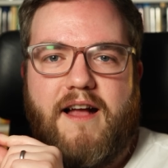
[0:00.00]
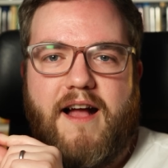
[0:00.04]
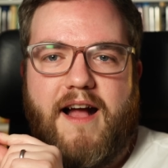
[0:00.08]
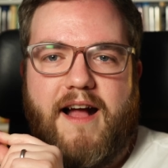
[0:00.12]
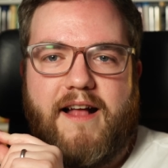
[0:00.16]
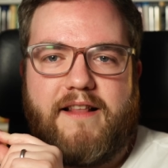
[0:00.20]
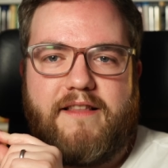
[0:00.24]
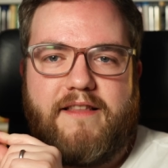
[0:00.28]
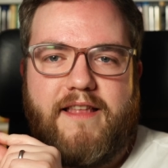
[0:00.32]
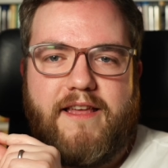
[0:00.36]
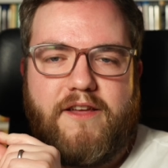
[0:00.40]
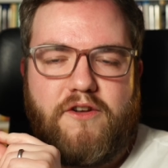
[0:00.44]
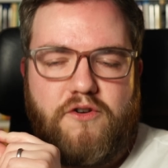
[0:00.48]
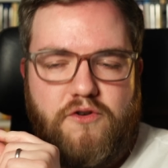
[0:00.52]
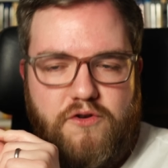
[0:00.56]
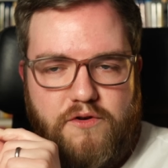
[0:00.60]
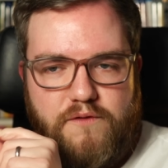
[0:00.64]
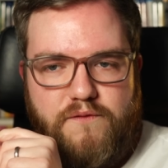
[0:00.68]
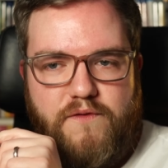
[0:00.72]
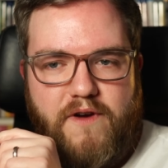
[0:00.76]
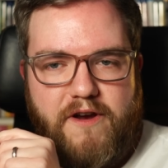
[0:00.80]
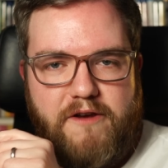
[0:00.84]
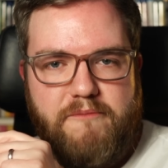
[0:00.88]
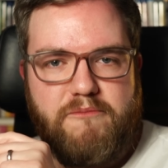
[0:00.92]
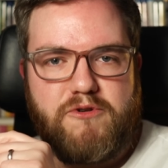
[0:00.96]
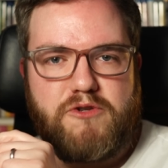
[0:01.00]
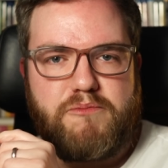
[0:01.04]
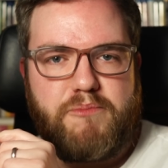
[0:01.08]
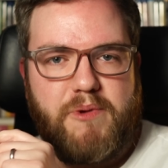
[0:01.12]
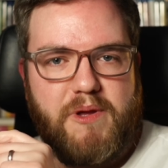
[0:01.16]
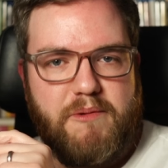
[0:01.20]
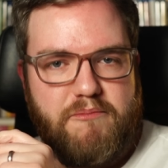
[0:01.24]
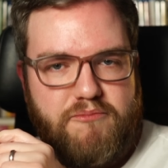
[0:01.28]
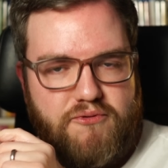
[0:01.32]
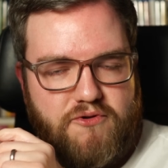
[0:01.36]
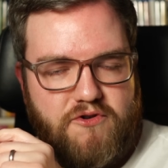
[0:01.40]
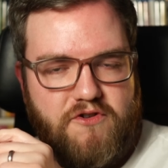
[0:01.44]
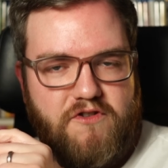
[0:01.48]
and they could very much
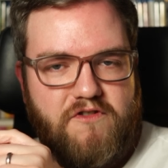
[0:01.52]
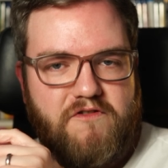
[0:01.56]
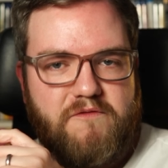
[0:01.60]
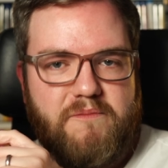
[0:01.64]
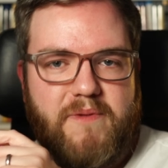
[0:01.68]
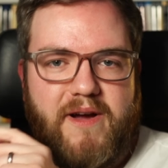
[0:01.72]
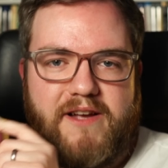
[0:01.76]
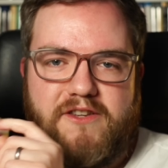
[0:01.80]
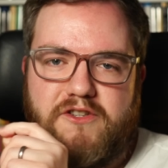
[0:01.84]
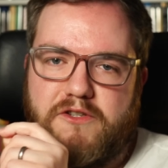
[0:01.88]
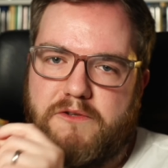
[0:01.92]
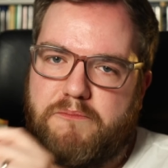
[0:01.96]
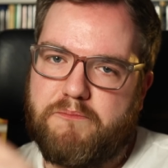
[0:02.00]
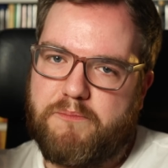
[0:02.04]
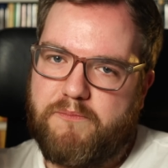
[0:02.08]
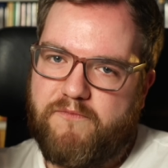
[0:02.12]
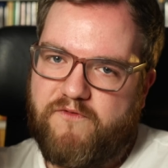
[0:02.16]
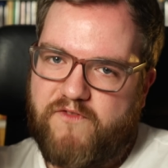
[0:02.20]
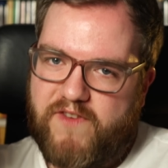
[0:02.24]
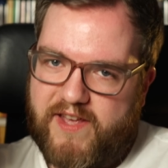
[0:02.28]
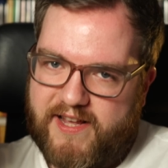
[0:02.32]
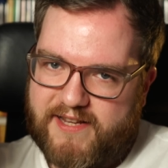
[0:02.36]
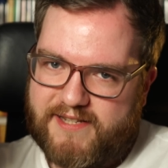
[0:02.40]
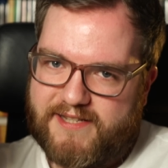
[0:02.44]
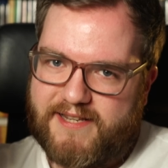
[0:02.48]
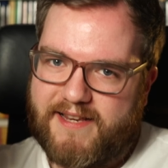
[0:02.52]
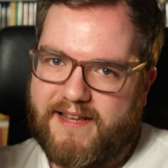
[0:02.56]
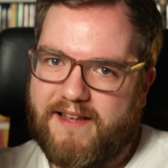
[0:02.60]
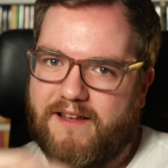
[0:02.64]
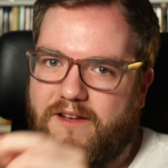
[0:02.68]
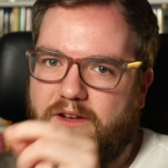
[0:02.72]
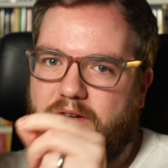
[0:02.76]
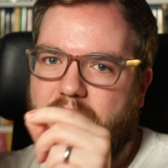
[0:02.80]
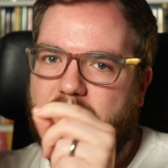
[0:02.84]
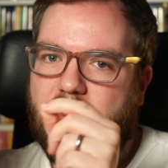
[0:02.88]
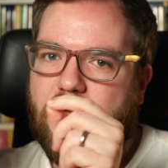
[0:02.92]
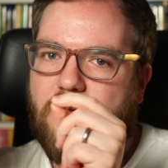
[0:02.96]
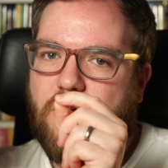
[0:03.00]
be improved by just
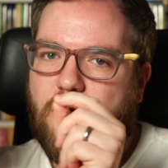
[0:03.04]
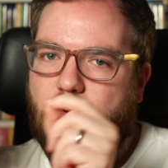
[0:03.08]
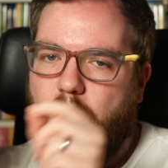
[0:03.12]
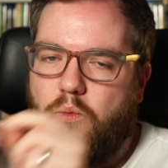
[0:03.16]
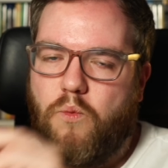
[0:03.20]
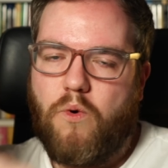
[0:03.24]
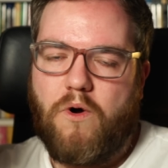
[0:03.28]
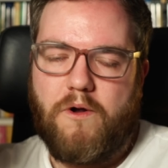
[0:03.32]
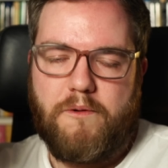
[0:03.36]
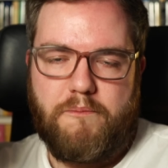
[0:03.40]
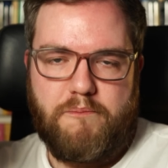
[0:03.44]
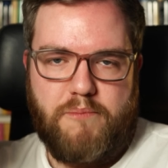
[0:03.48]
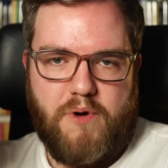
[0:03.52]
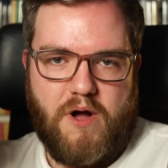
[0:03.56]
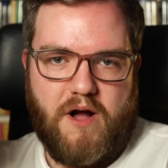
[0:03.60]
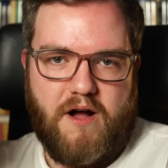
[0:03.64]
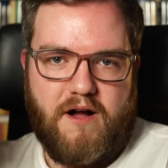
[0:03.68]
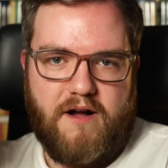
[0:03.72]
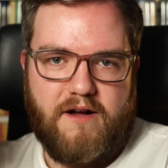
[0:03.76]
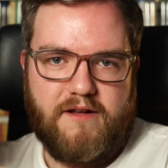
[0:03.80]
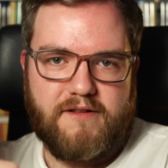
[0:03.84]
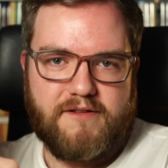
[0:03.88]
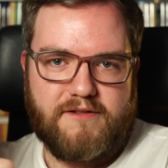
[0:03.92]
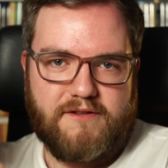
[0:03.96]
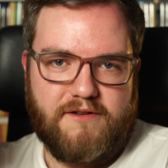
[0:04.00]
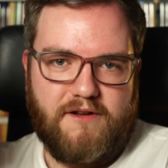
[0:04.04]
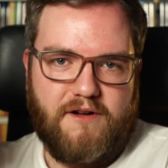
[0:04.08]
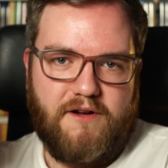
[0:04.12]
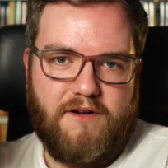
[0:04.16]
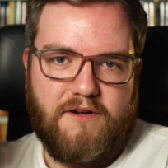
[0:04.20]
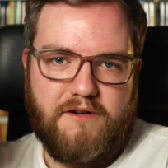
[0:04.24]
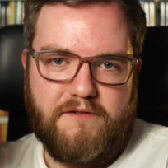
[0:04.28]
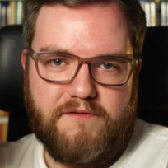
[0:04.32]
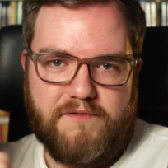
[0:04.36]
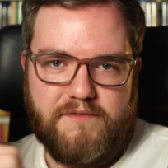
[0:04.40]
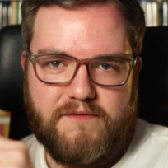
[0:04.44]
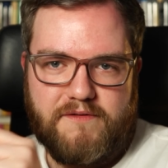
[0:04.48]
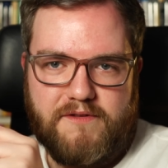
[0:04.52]
fixing one part
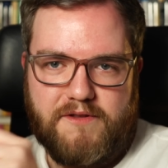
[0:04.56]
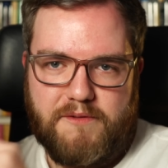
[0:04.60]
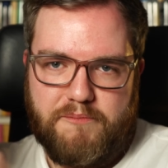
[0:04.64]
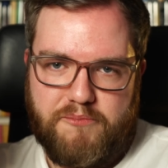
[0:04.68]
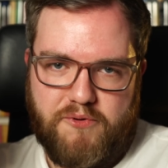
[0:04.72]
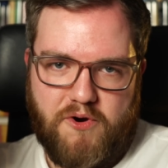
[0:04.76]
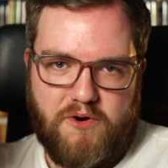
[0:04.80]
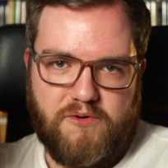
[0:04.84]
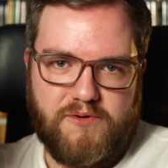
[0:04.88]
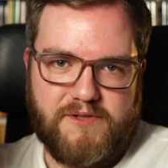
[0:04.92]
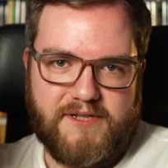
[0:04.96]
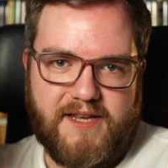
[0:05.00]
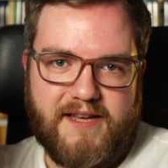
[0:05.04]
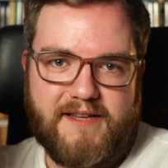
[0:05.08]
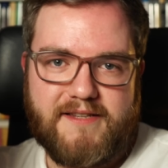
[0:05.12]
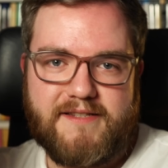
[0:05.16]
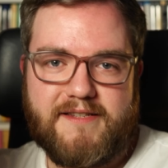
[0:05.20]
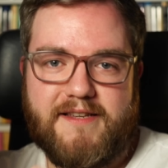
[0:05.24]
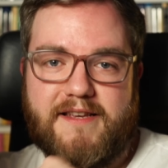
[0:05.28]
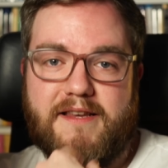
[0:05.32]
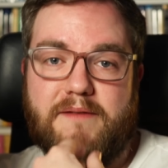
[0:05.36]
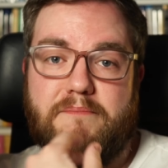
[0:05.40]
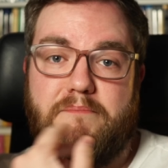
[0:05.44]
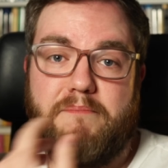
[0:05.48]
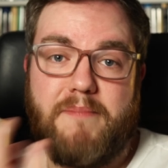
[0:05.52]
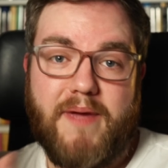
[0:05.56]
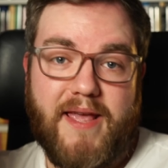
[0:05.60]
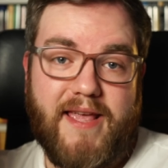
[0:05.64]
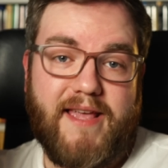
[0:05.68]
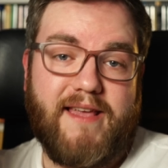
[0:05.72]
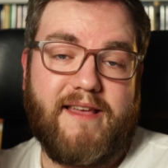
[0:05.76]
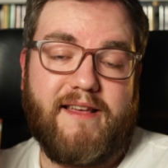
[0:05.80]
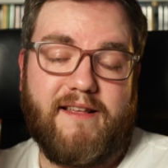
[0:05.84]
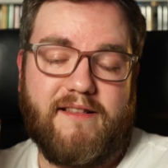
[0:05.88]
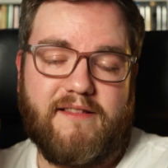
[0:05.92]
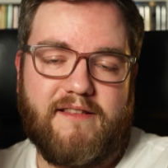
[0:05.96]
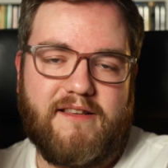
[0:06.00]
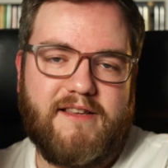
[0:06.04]
of the process in
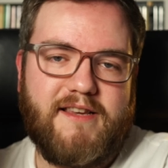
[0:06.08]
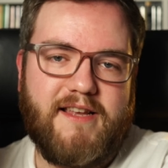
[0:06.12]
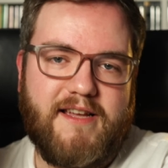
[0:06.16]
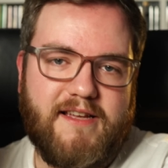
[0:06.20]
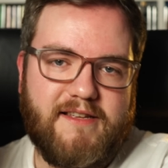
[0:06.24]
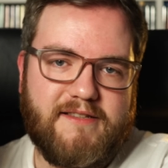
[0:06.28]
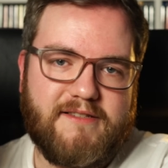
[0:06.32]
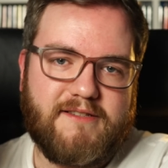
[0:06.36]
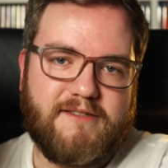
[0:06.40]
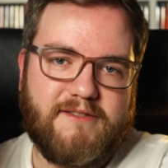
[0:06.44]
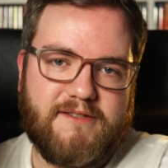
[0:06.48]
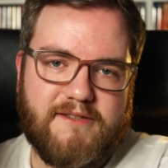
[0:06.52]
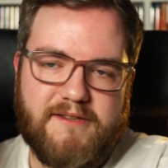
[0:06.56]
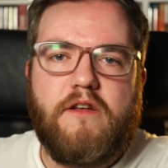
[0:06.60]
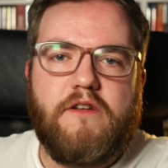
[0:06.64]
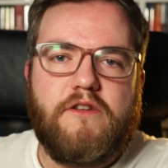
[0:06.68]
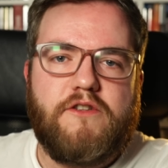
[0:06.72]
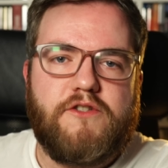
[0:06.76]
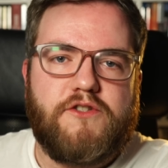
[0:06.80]
making the discs.